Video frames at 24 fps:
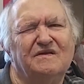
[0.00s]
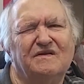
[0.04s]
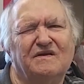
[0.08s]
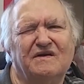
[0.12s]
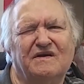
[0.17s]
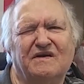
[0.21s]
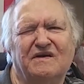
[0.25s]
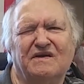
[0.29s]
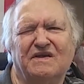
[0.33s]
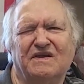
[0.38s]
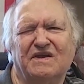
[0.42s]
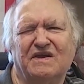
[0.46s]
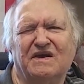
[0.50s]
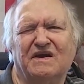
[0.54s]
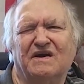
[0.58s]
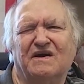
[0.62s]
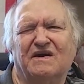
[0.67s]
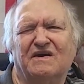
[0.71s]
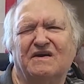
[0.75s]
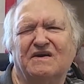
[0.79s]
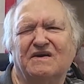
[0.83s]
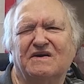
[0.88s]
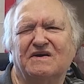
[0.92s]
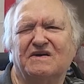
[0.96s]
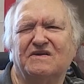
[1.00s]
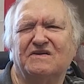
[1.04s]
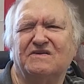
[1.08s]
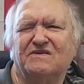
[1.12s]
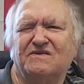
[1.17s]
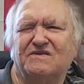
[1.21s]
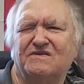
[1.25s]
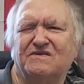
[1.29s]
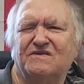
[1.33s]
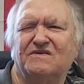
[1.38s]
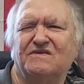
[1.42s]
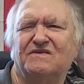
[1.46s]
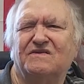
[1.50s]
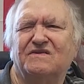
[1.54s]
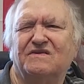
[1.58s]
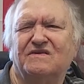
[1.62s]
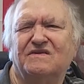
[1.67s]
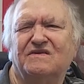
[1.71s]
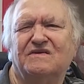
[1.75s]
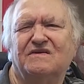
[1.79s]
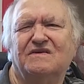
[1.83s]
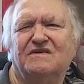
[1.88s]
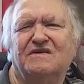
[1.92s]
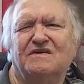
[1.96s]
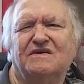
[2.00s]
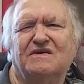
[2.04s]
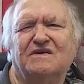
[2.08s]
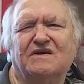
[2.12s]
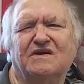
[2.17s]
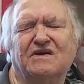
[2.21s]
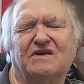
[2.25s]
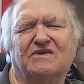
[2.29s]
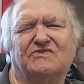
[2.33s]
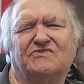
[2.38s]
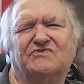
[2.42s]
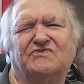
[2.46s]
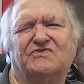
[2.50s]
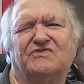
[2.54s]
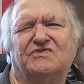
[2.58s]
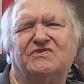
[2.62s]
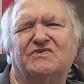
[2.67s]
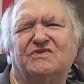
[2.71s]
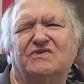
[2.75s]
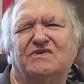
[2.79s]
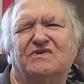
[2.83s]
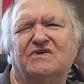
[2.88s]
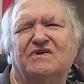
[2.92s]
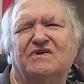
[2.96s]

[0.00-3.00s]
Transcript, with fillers: but yeah, it it's